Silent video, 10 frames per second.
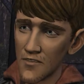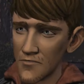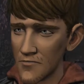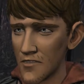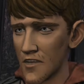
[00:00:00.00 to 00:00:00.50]

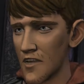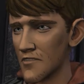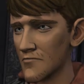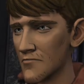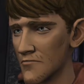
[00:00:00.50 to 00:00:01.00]
Left her?
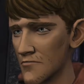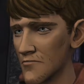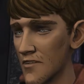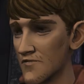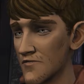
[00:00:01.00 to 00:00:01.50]

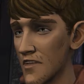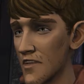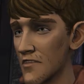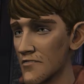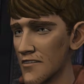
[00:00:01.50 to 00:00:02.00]
I've never
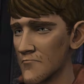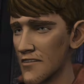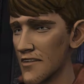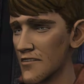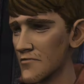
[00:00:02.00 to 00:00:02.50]
seen
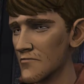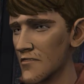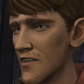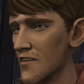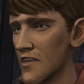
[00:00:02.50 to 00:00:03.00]
anybody
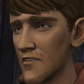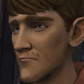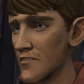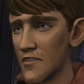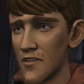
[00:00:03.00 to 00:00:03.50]
kill
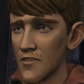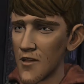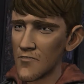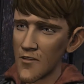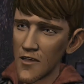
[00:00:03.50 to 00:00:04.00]
someone like
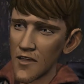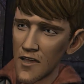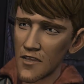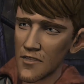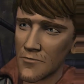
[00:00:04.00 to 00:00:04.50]
that before.